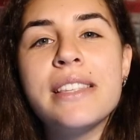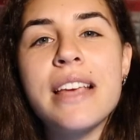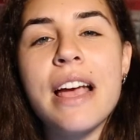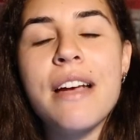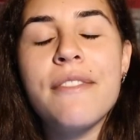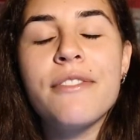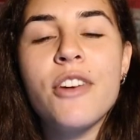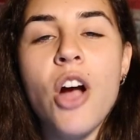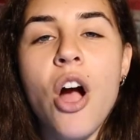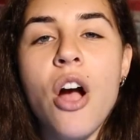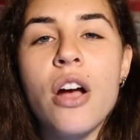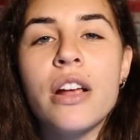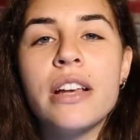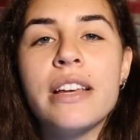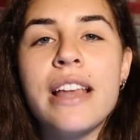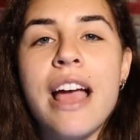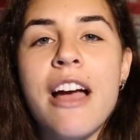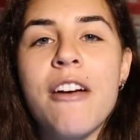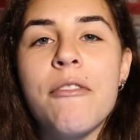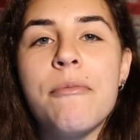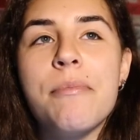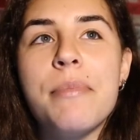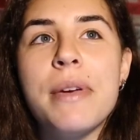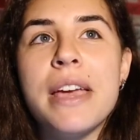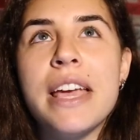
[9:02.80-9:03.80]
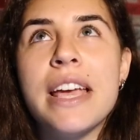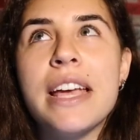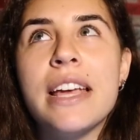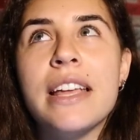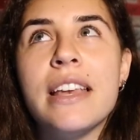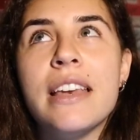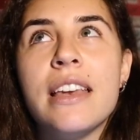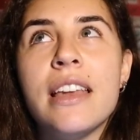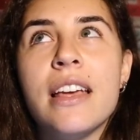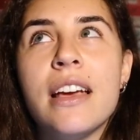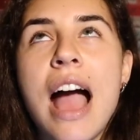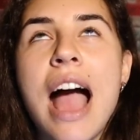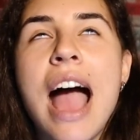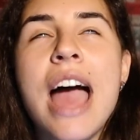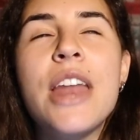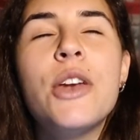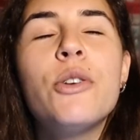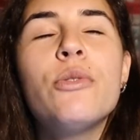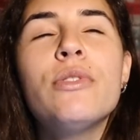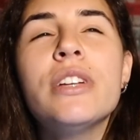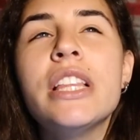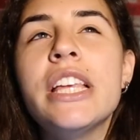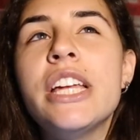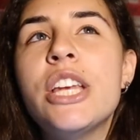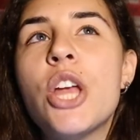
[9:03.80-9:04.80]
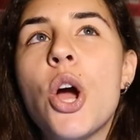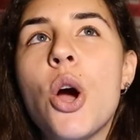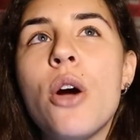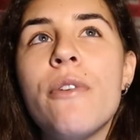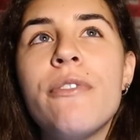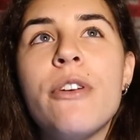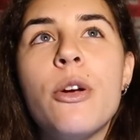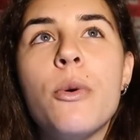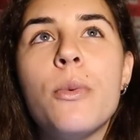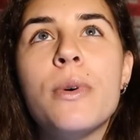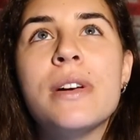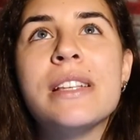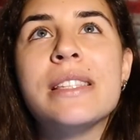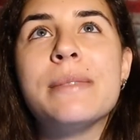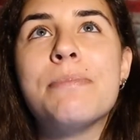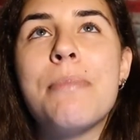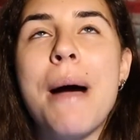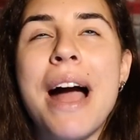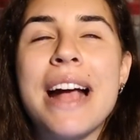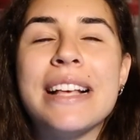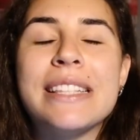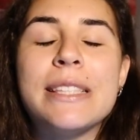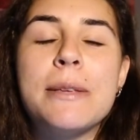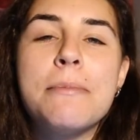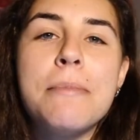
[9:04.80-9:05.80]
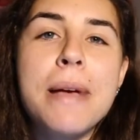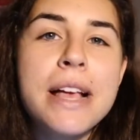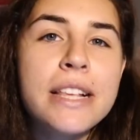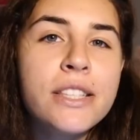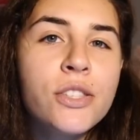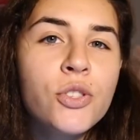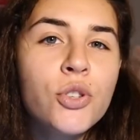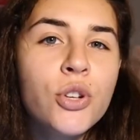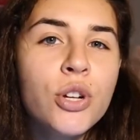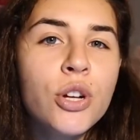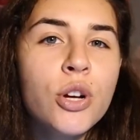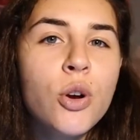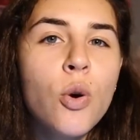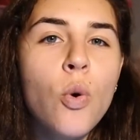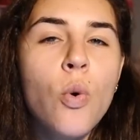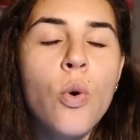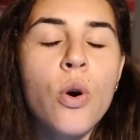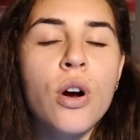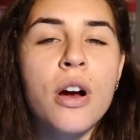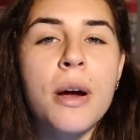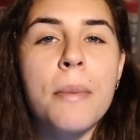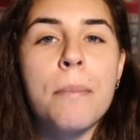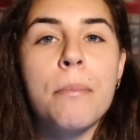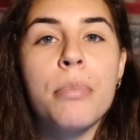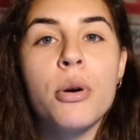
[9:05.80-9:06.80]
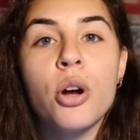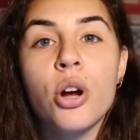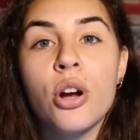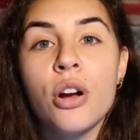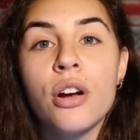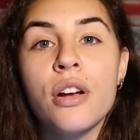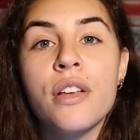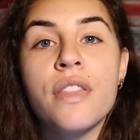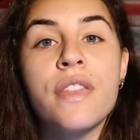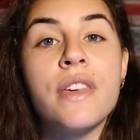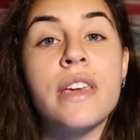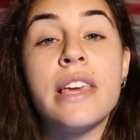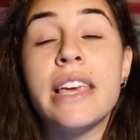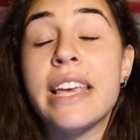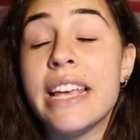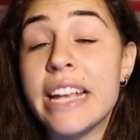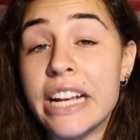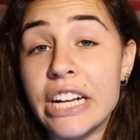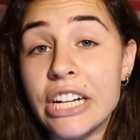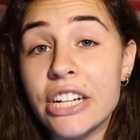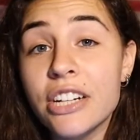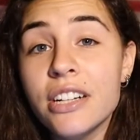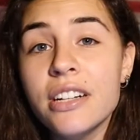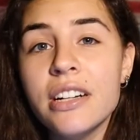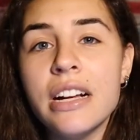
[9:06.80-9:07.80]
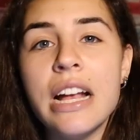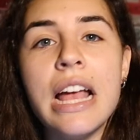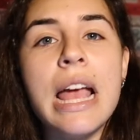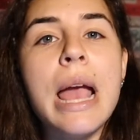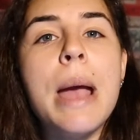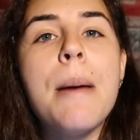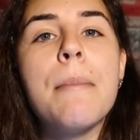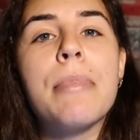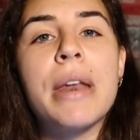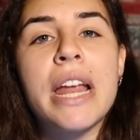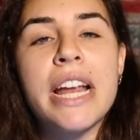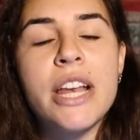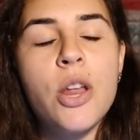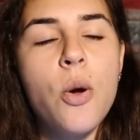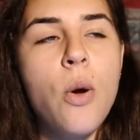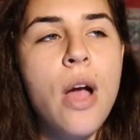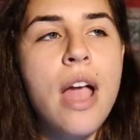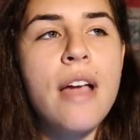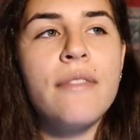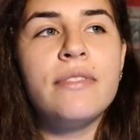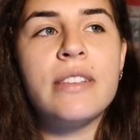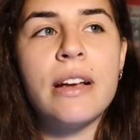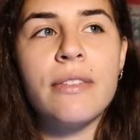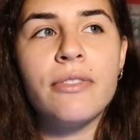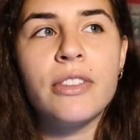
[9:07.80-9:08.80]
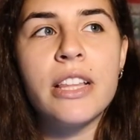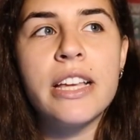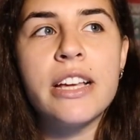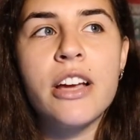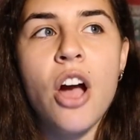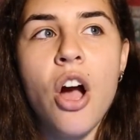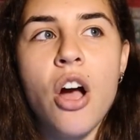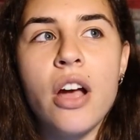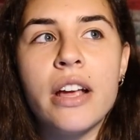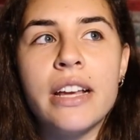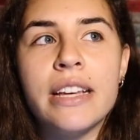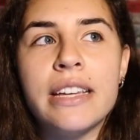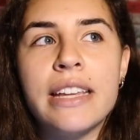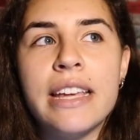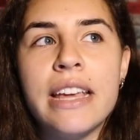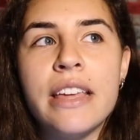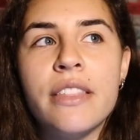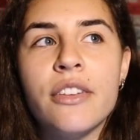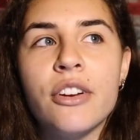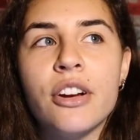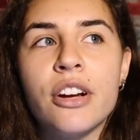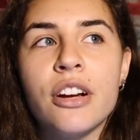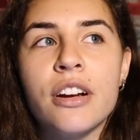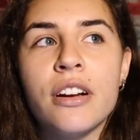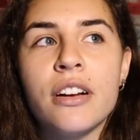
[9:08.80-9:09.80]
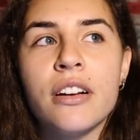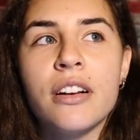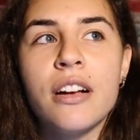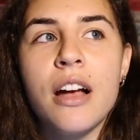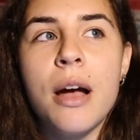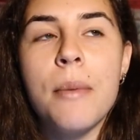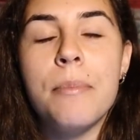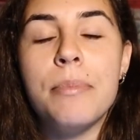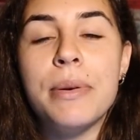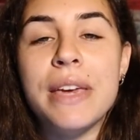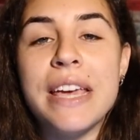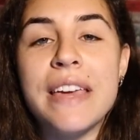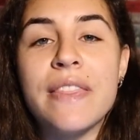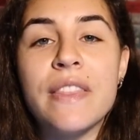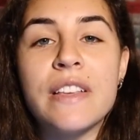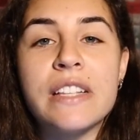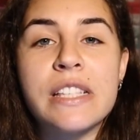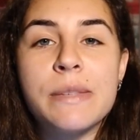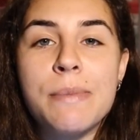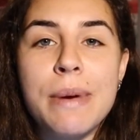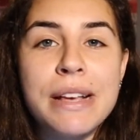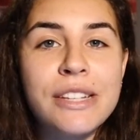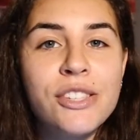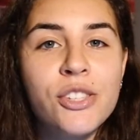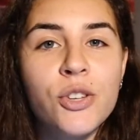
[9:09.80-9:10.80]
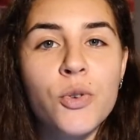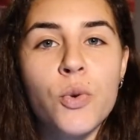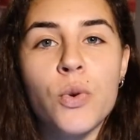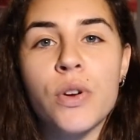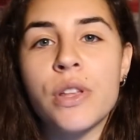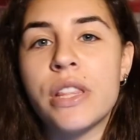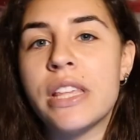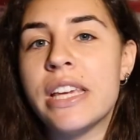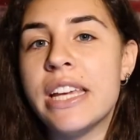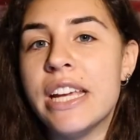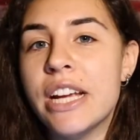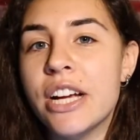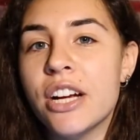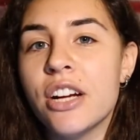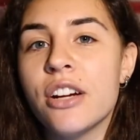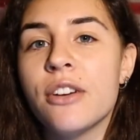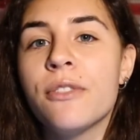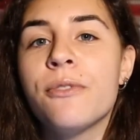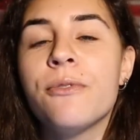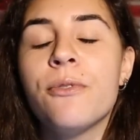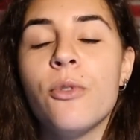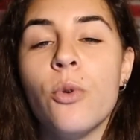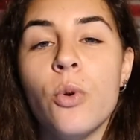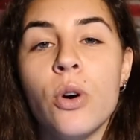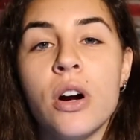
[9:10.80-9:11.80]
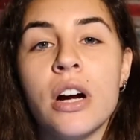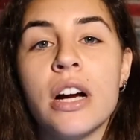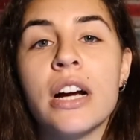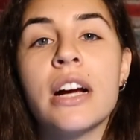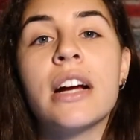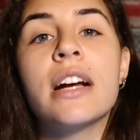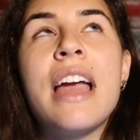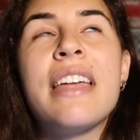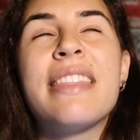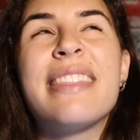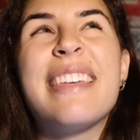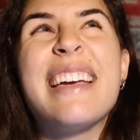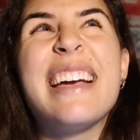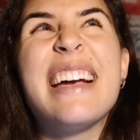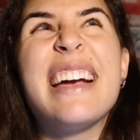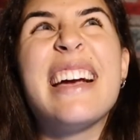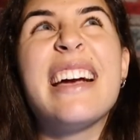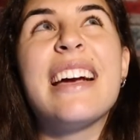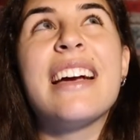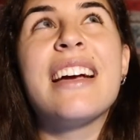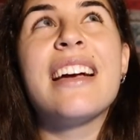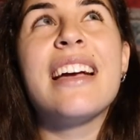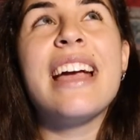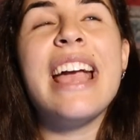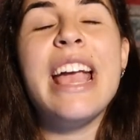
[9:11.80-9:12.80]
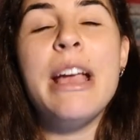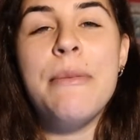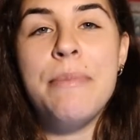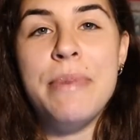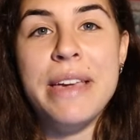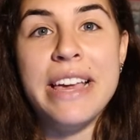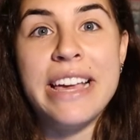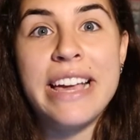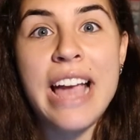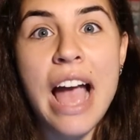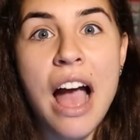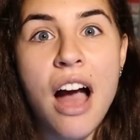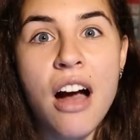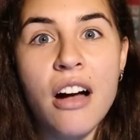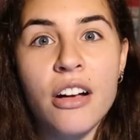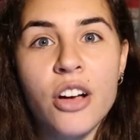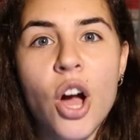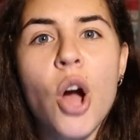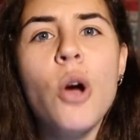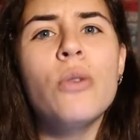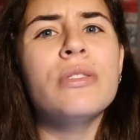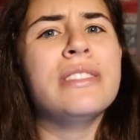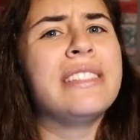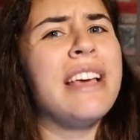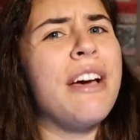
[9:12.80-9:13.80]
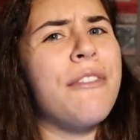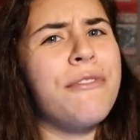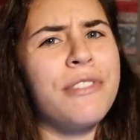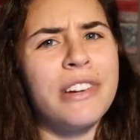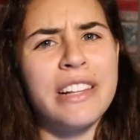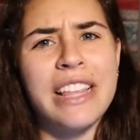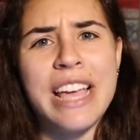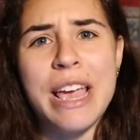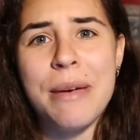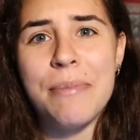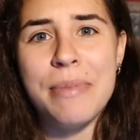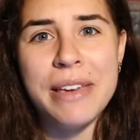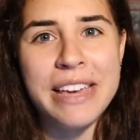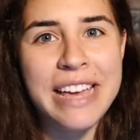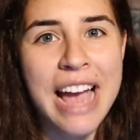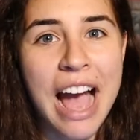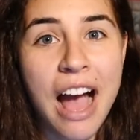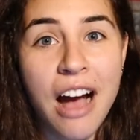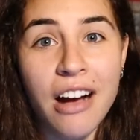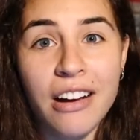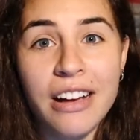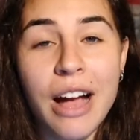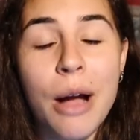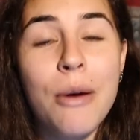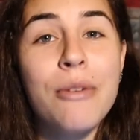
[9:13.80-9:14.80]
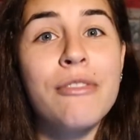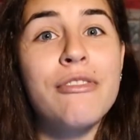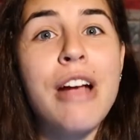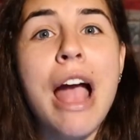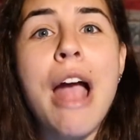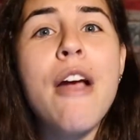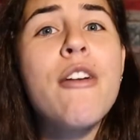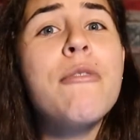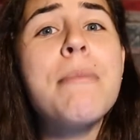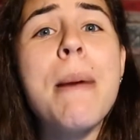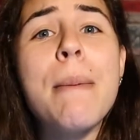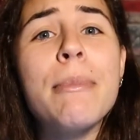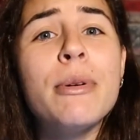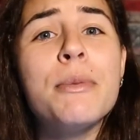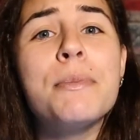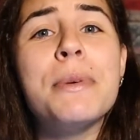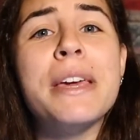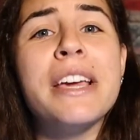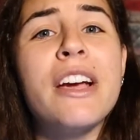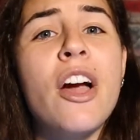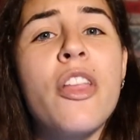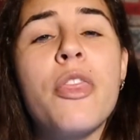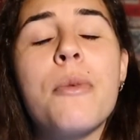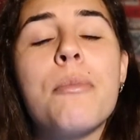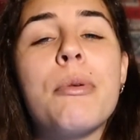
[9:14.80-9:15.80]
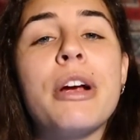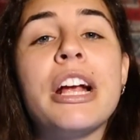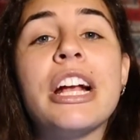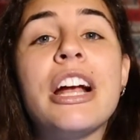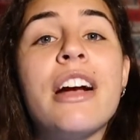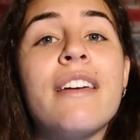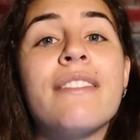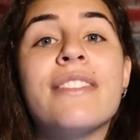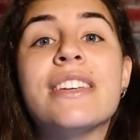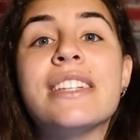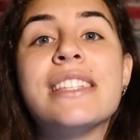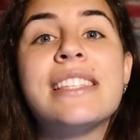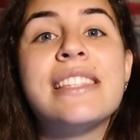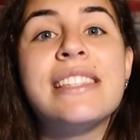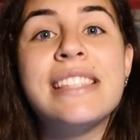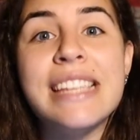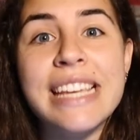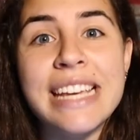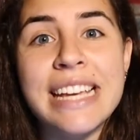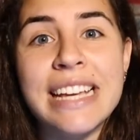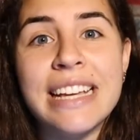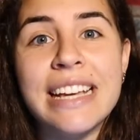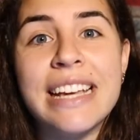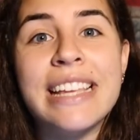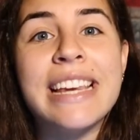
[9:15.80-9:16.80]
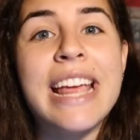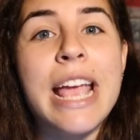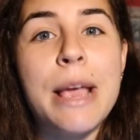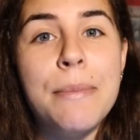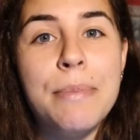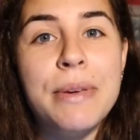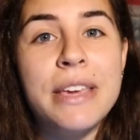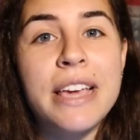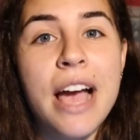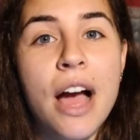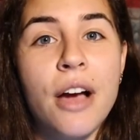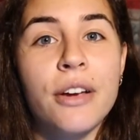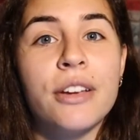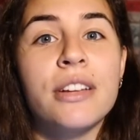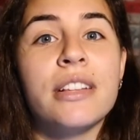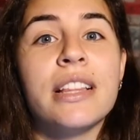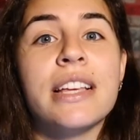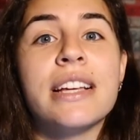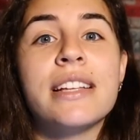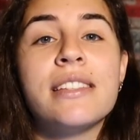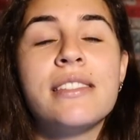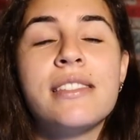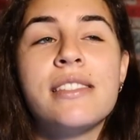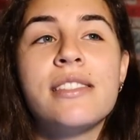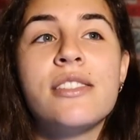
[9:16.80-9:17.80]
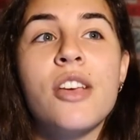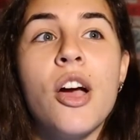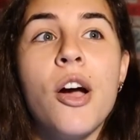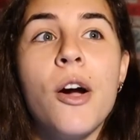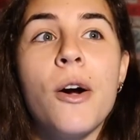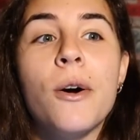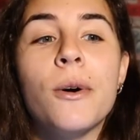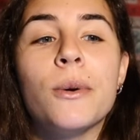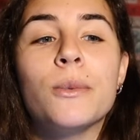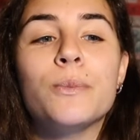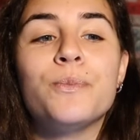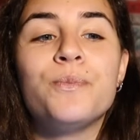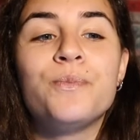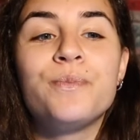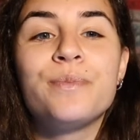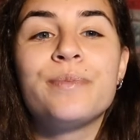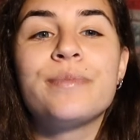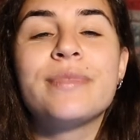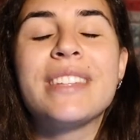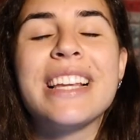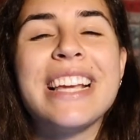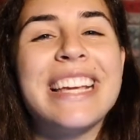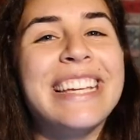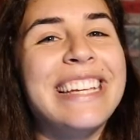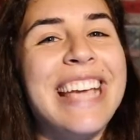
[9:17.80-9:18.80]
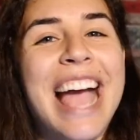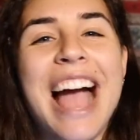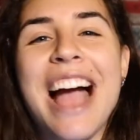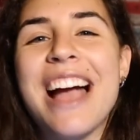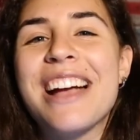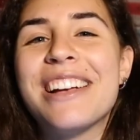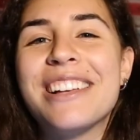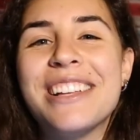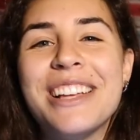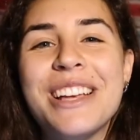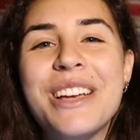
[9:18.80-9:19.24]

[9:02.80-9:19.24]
I've gotten have been, I don't really know if it was by semester or per the year, but I know I have definitely gotten either a B in the semester or the year for, I think, AP Calc. Oh, definitely AP Calc. I remember being on the brink of a C in AP Calculus, so yeah.